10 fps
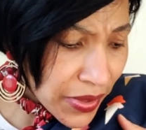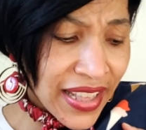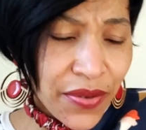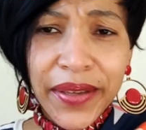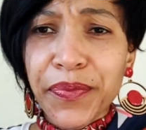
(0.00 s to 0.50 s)

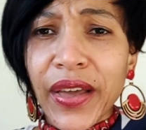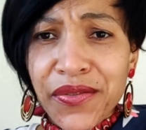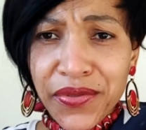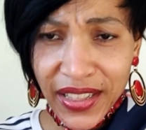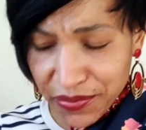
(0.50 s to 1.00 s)
Anyway,
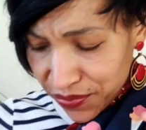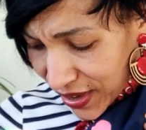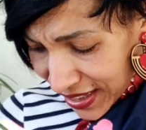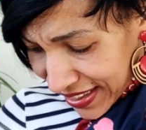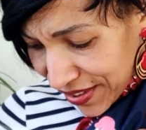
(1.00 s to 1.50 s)
I really,
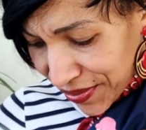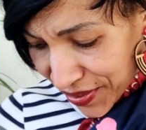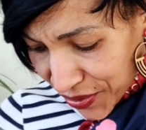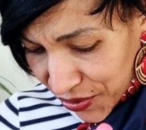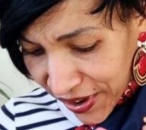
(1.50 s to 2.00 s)
really love
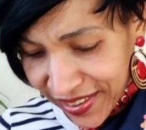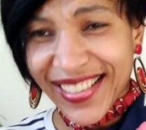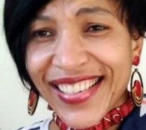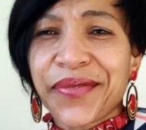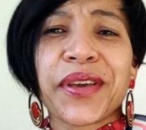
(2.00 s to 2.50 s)
this dress.
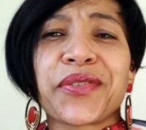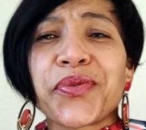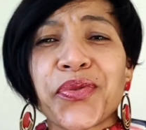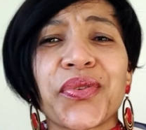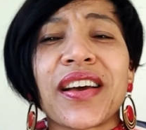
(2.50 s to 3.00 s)
It just makes
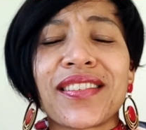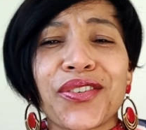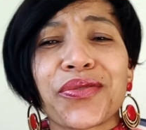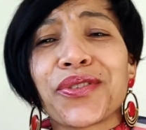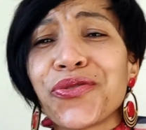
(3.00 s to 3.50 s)
me, uh,
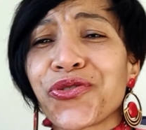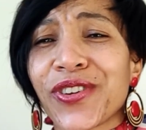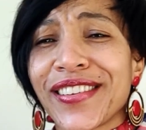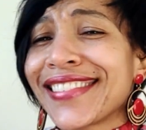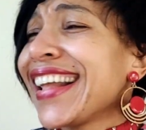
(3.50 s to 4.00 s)
no, not
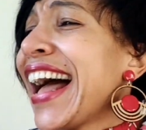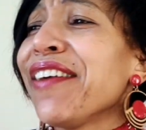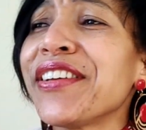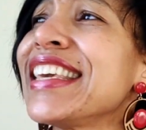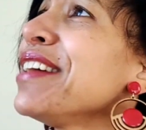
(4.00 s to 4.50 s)
dress. I
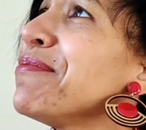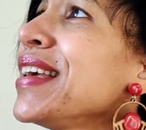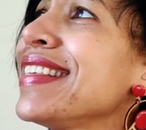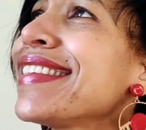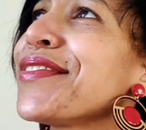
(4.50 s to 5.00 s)
haven't yet
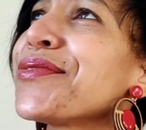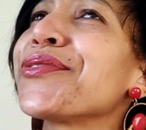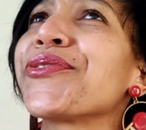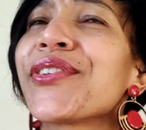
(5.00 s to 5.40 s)
made it into a